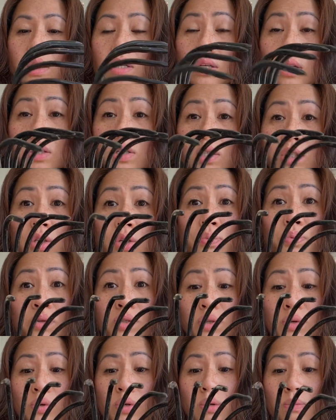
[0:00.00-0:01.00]
super
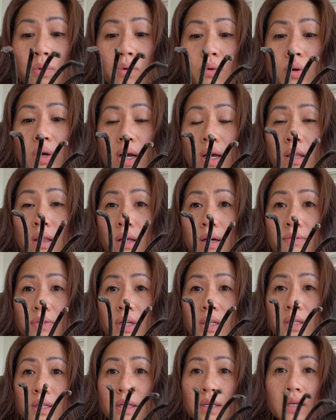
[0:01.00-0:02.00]
durable. I love
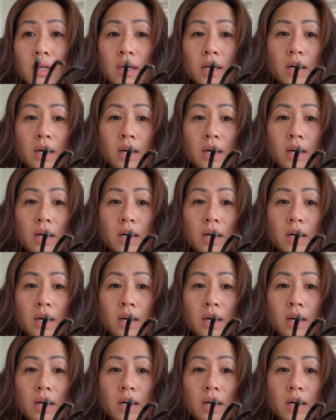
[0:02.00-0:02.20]
it.